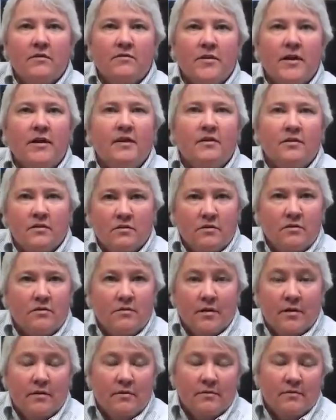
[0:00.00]
They
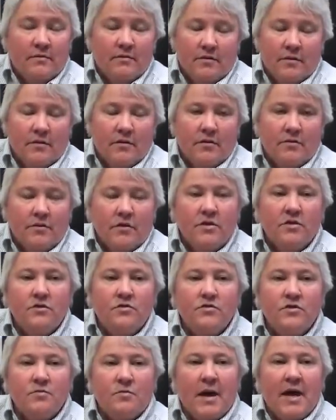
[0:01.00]
didn't
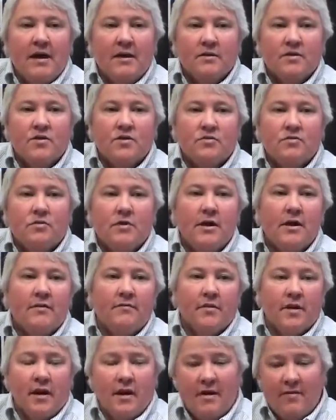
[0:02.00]
use Macs or
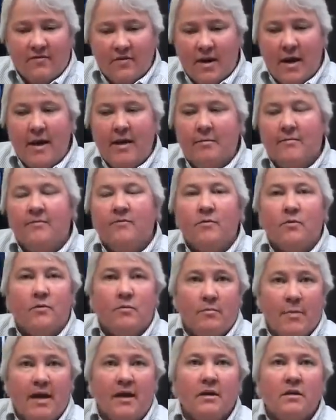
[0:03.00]
have an app for a
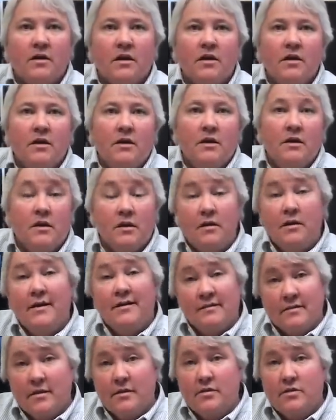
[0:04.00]
Mac, and
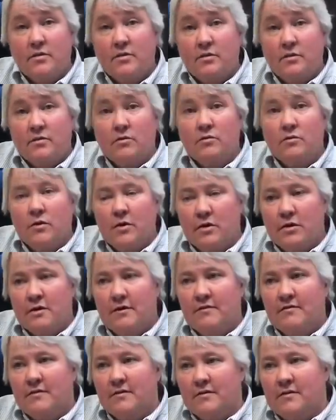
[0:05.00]
now they do, and
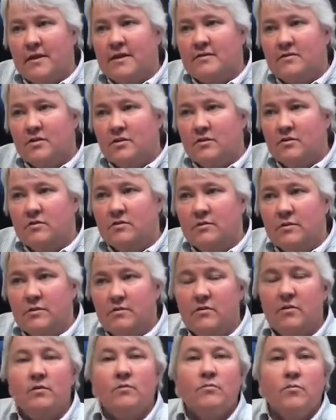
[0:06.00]
I think that's going to
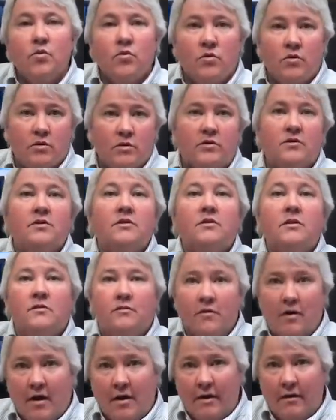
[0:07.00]
lead them more into
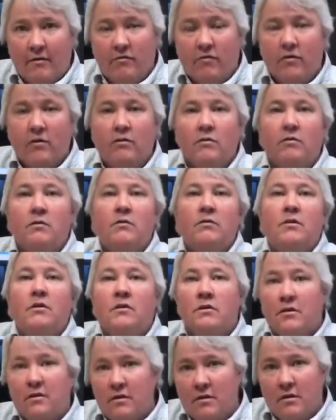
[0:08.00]
the iPhone
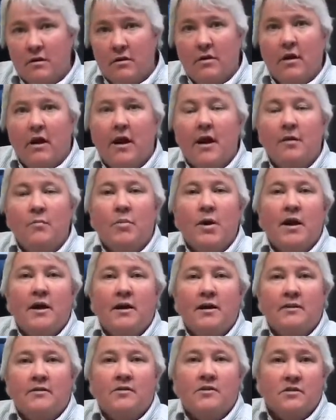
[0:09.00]
and the
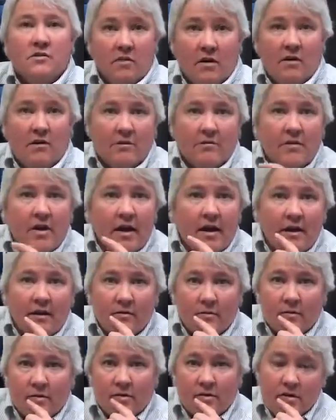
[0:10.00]
iPads and all of
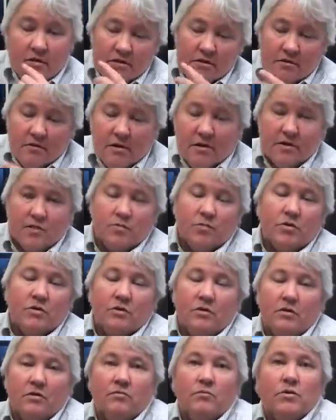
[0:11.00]
that, which that's a pretty
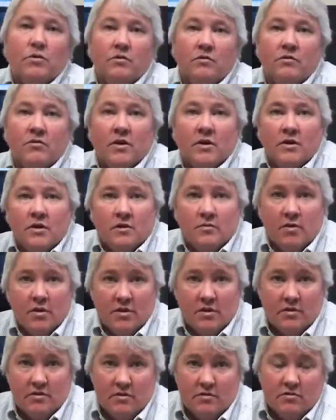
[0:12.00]
good move,
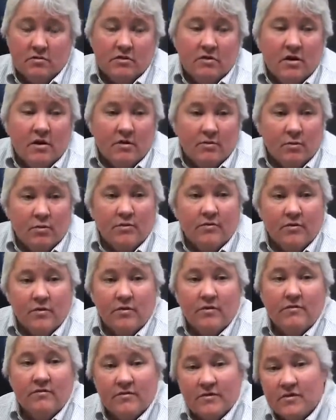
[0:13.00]
because there's a lot of
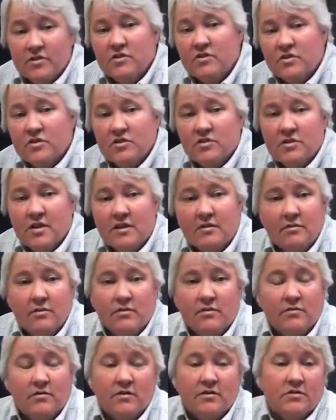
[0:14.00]
referring physicians out
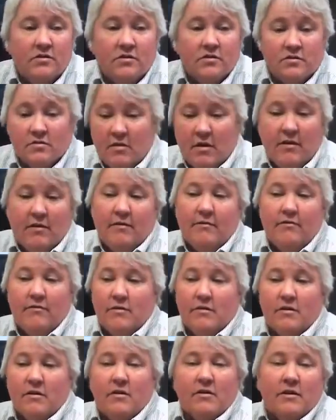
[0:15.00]
there that just love
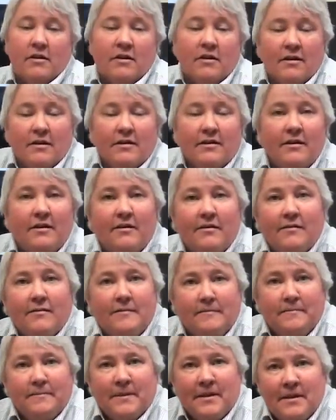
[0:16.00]
their
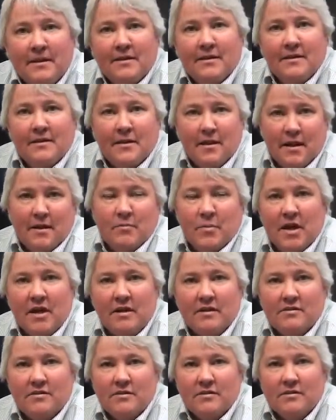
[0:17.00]

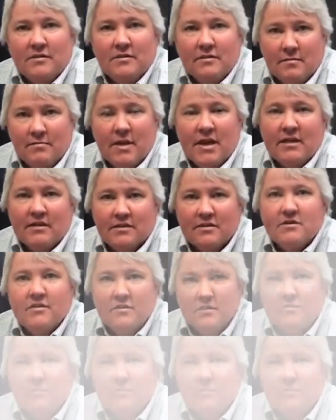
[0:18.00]
iPads and Macs. Right.